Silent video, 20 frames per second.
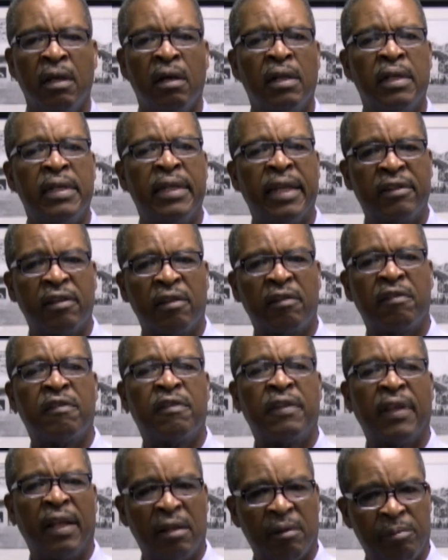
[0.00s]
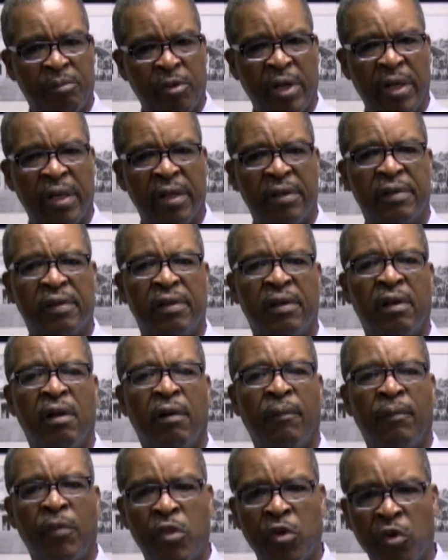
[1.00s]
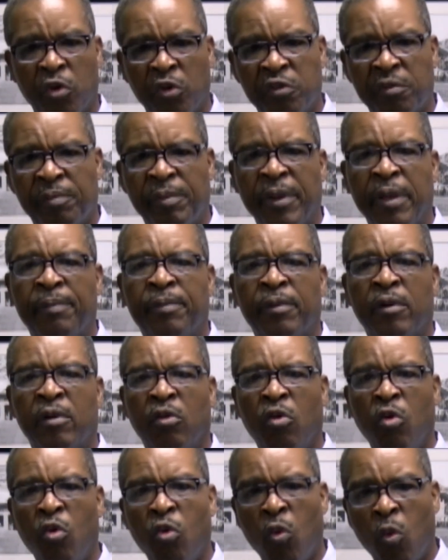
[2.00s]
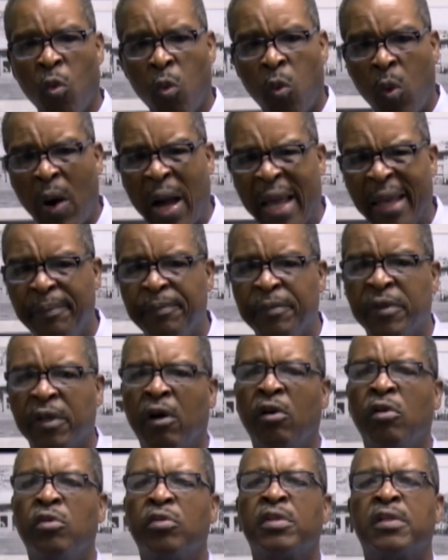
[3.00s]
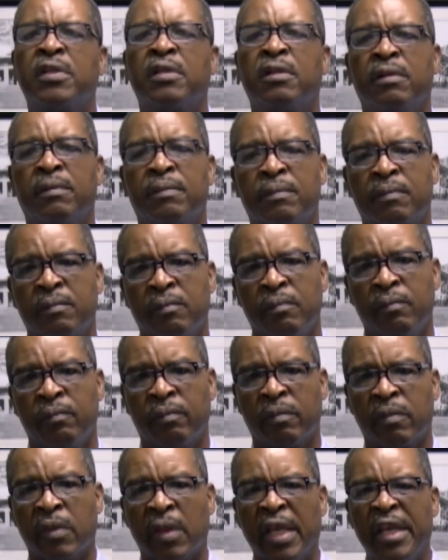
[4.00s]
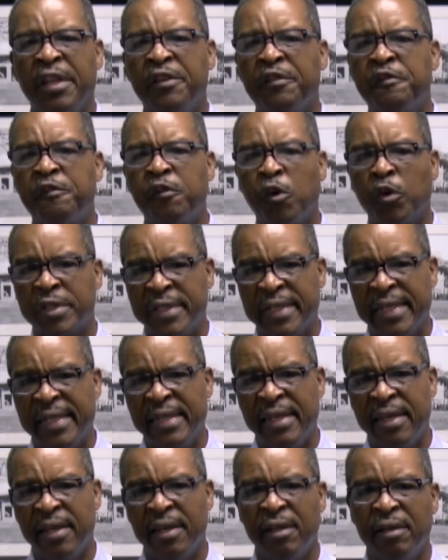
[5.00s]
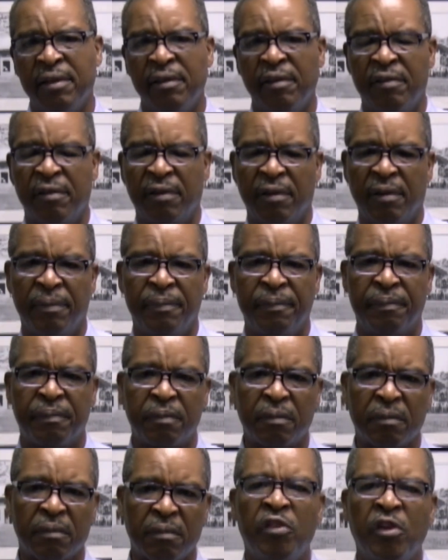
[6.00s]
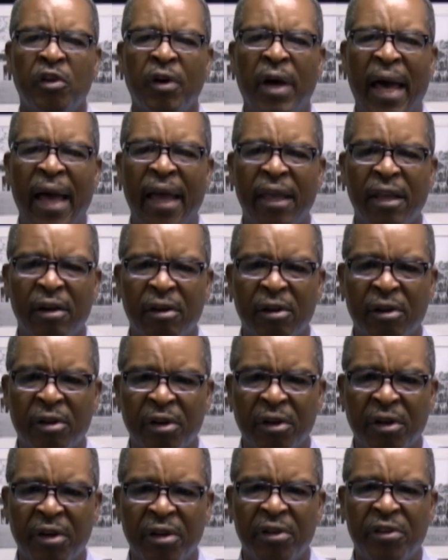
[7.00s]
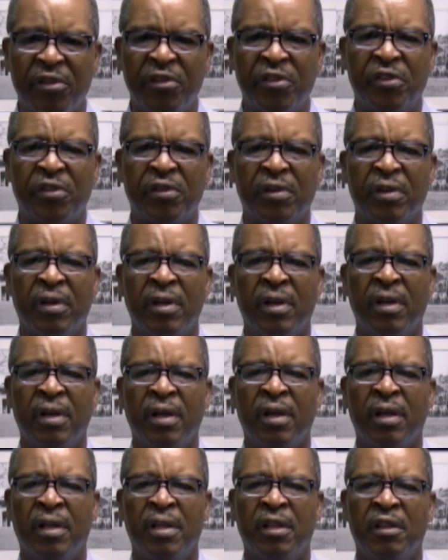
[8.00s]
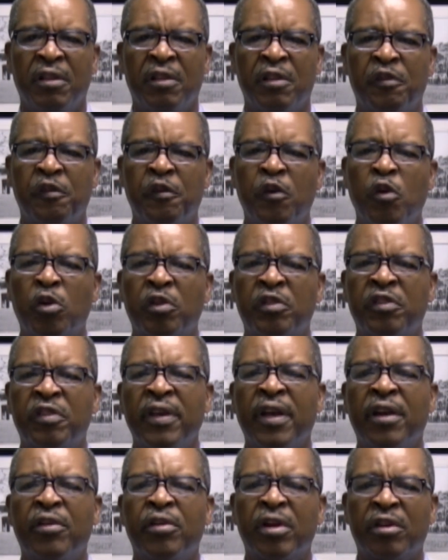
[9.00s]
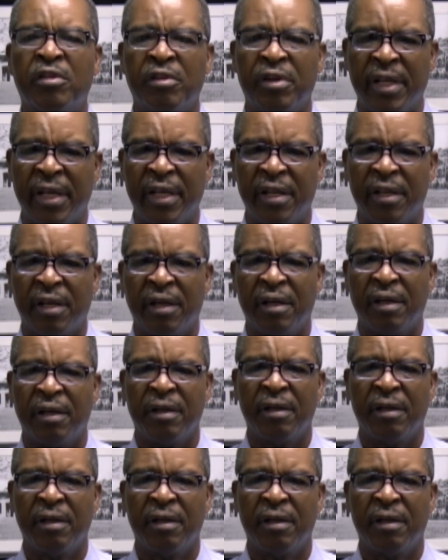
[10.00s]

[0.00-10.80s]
let us celebrate those people who wiped out in 14 years. So I urge the folks here in Grenada,